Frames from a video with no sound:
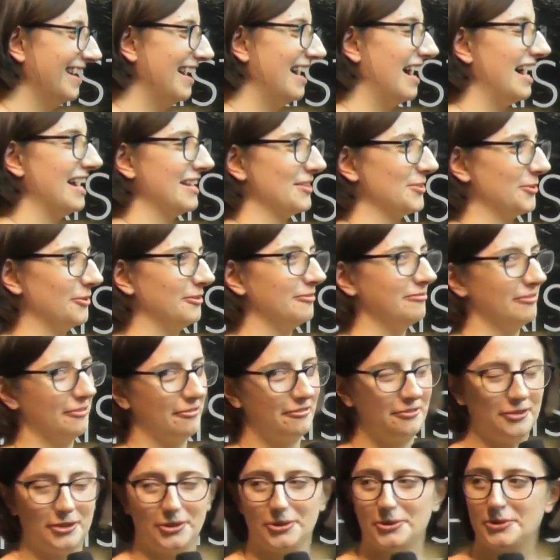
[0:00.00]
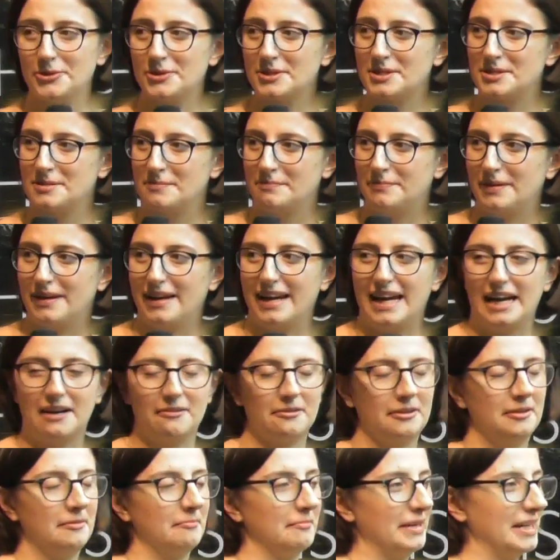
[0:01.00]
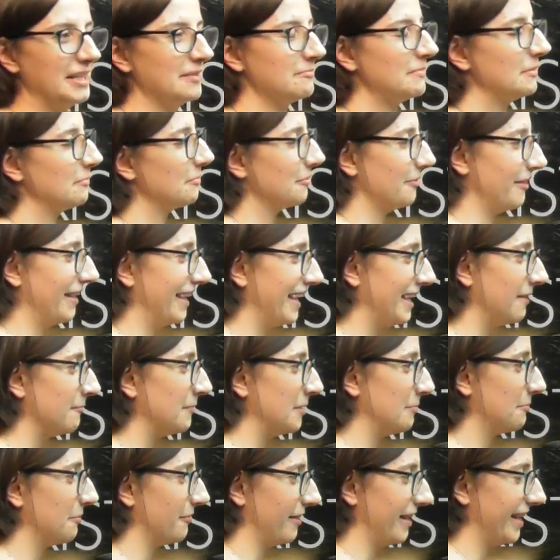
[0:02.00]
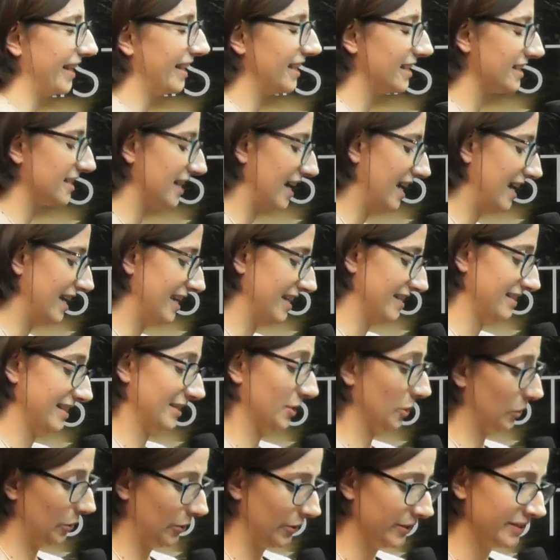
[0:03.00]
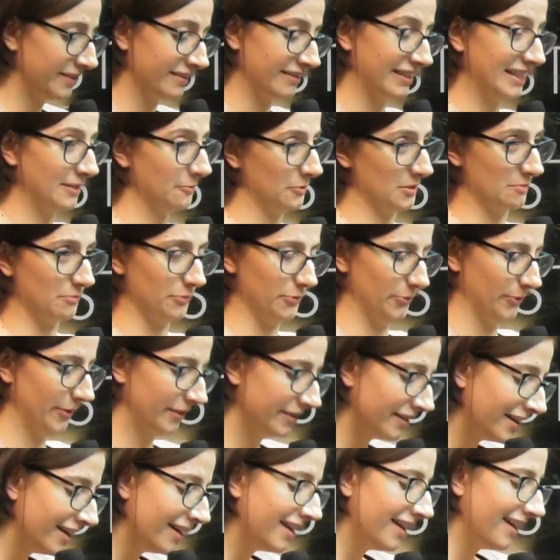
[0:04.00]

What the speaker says: I sort of refused, but Erin made me pray, and we prayed, and I got on, and he was born.